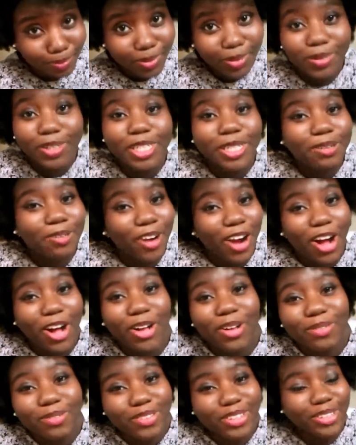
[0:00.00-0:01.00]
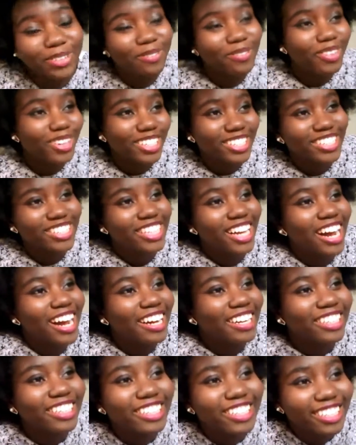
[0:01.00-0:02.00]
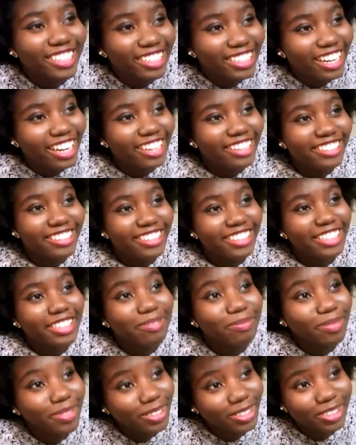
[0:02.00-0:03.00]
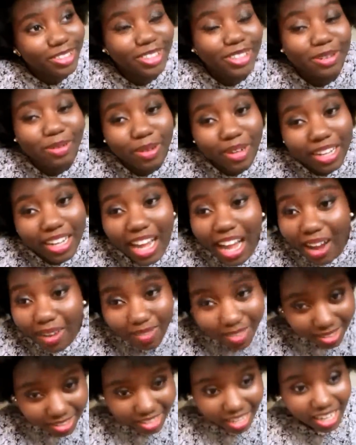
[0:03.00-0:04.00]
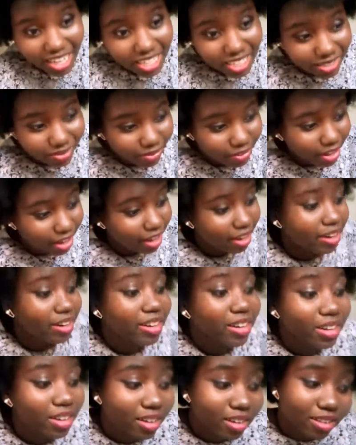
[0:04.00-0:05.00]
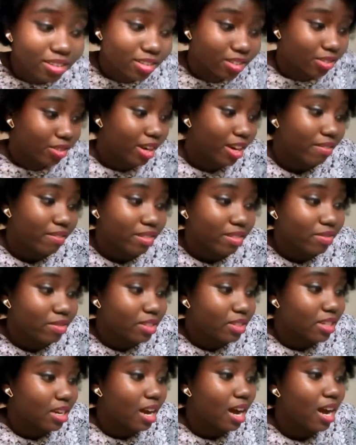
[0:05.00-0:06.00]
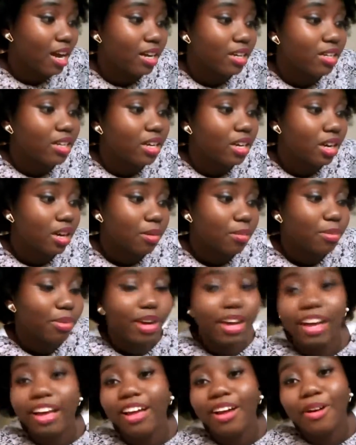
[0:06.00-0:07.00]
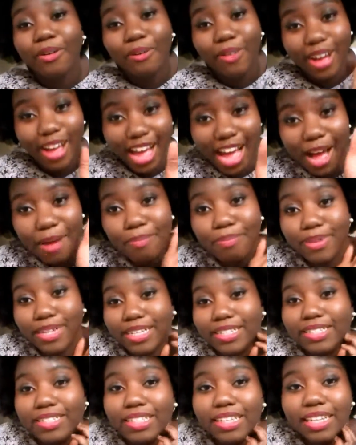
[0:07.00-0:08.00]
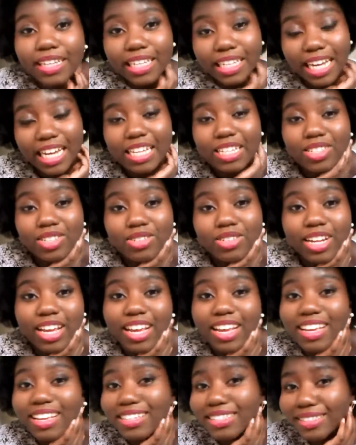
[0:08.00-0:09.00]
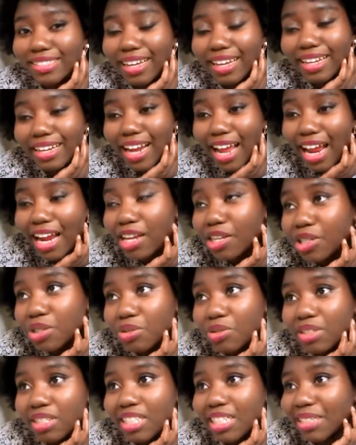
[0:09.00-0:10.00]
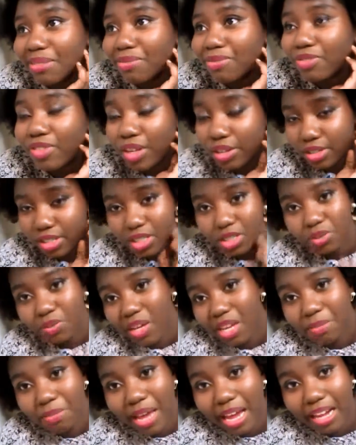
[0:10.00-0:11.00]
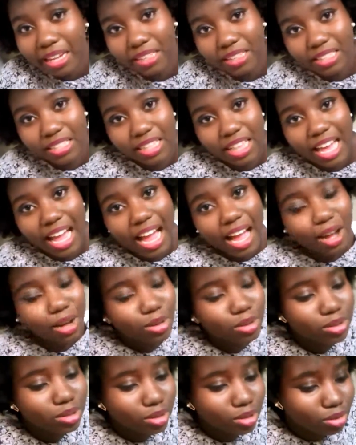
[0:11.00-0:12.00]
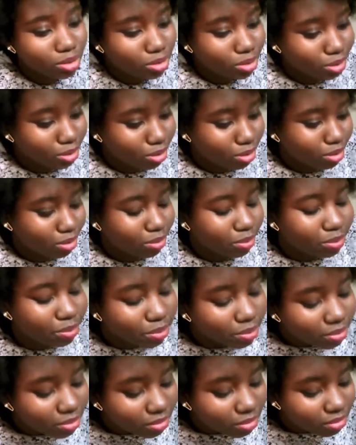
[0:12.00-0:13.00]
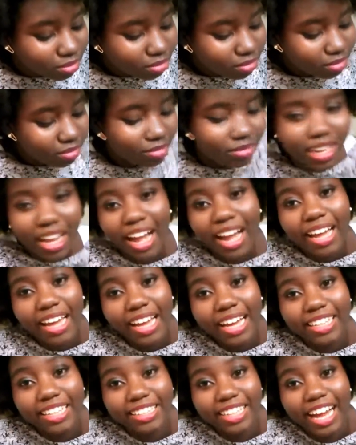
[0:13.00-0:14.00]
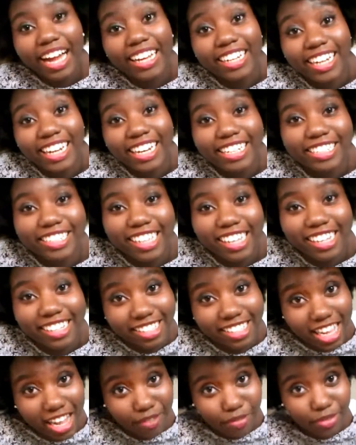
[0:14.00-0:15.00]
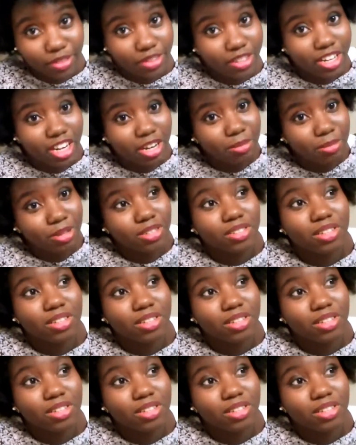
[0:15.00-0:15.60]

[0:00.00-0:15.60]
Which probably was not a good idea, but you know what? I was satisfied. The craving was gone. But what happened yesterday is that ice cream found its way back into the house. And so I had that, and I decided to have it with the caramel